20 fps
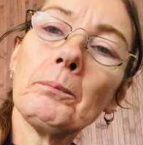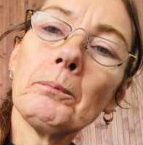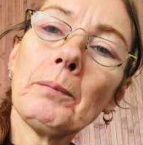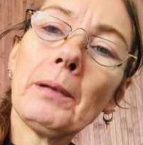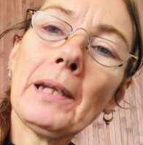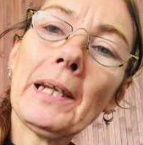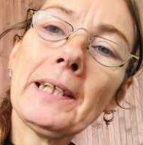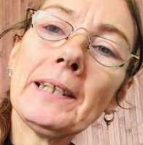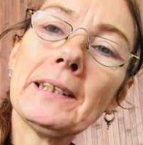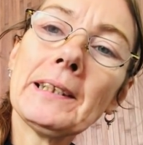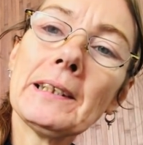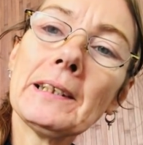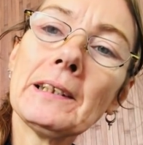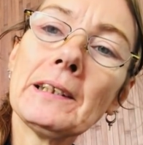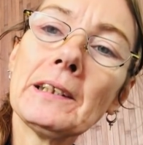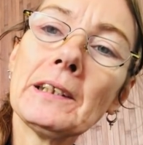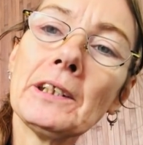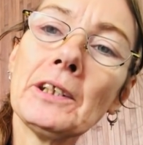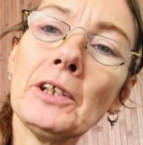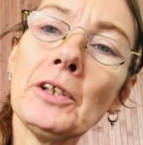
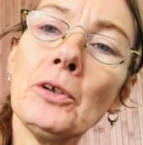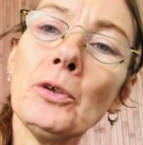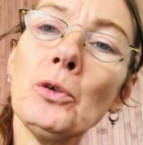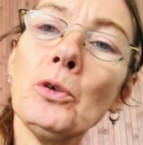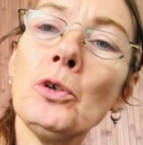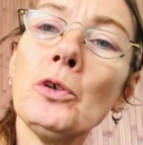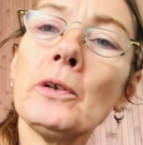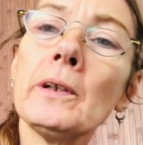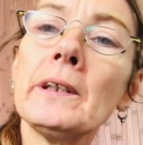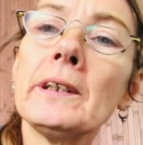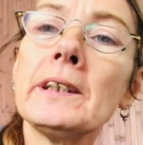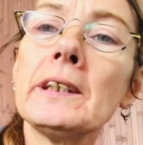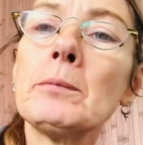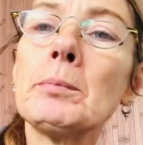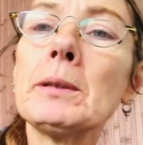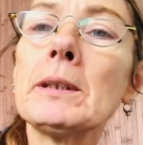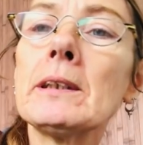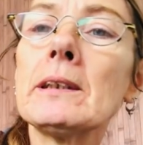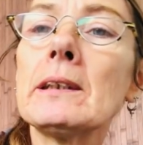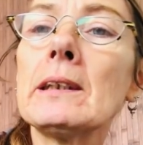places in the aura is
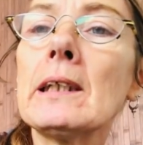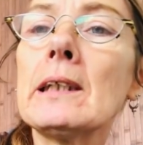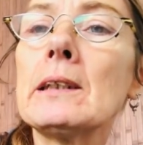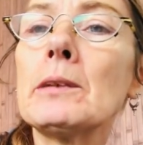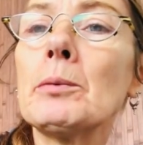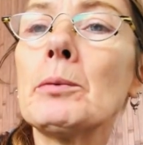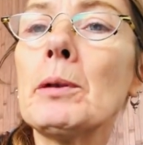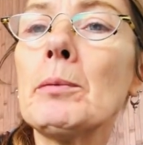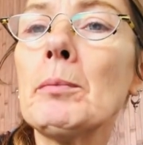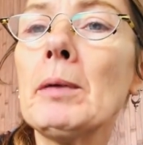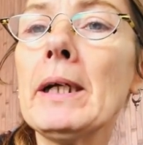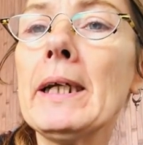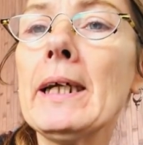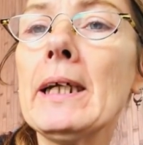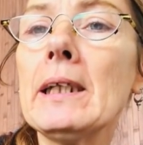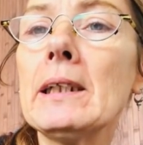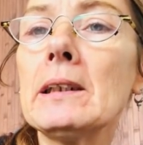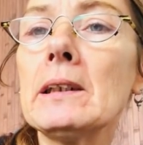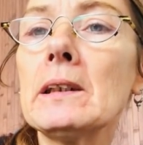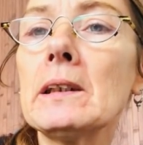because that's where my
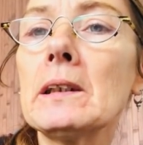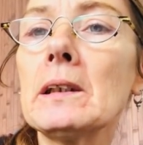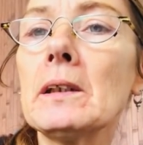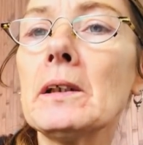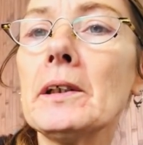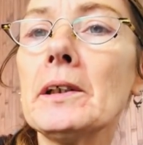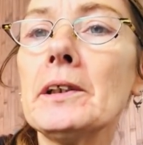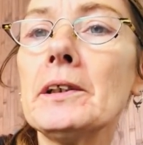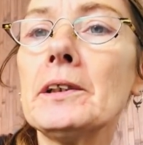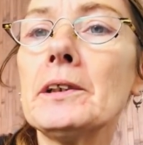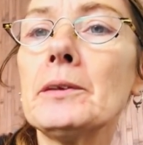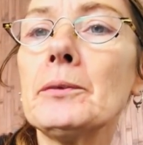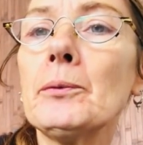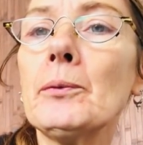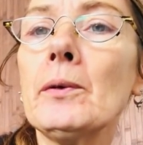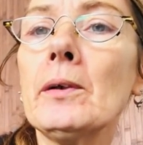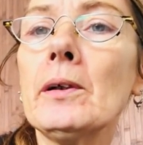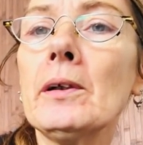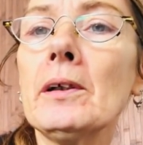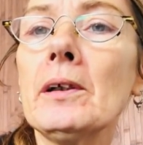hands are guided to
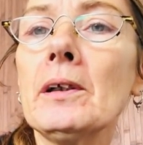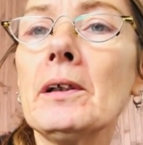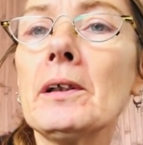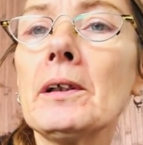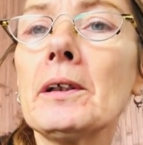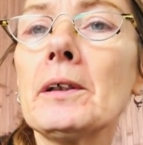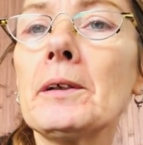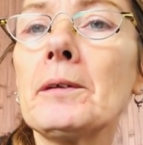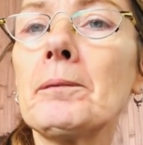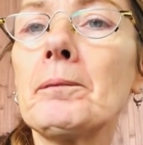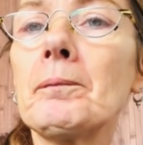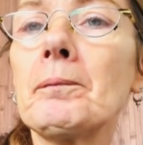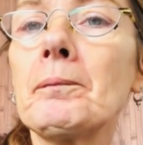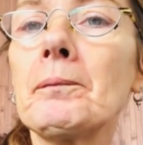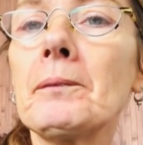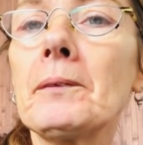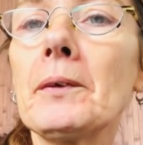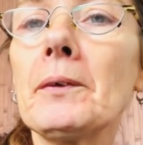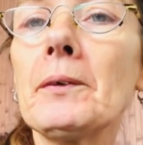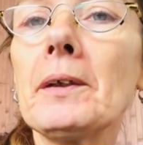work.
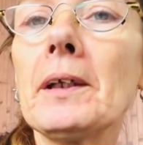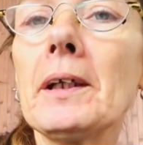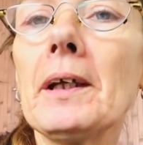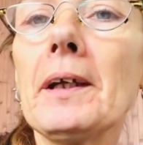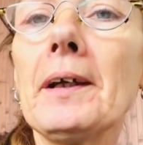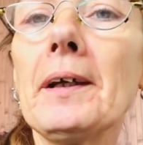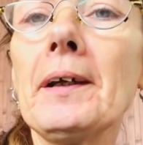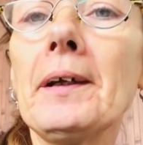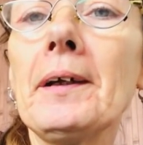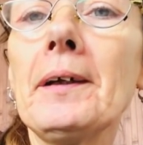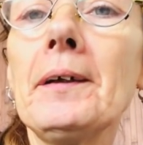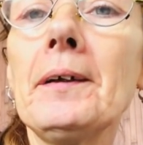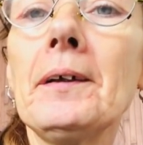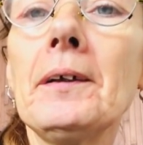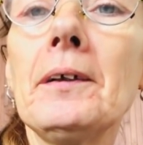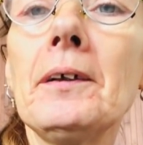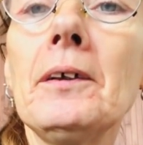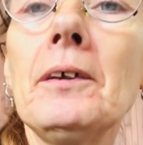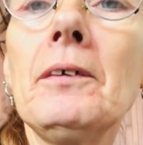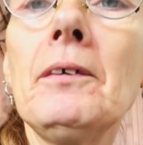Okay,
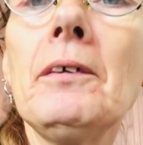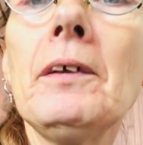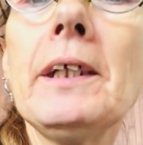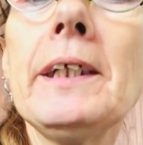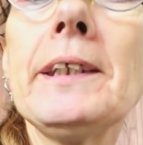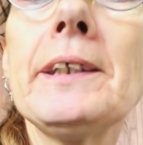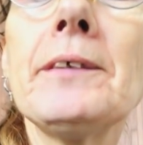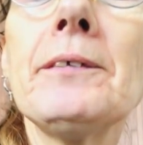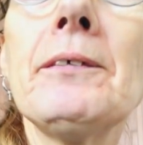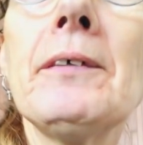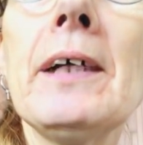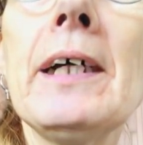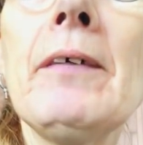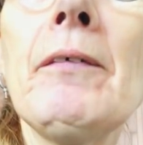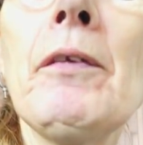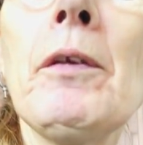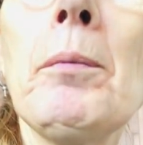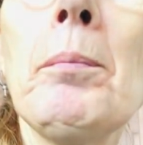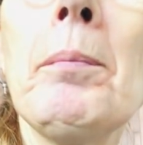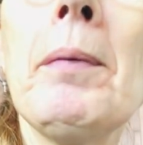right
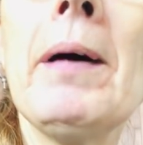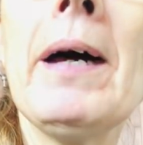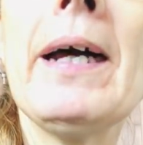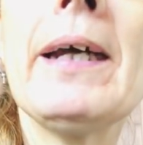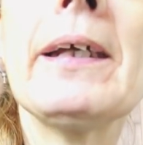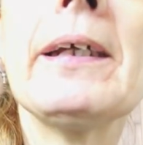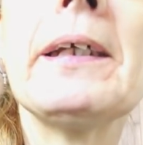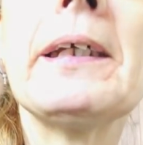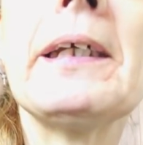around the back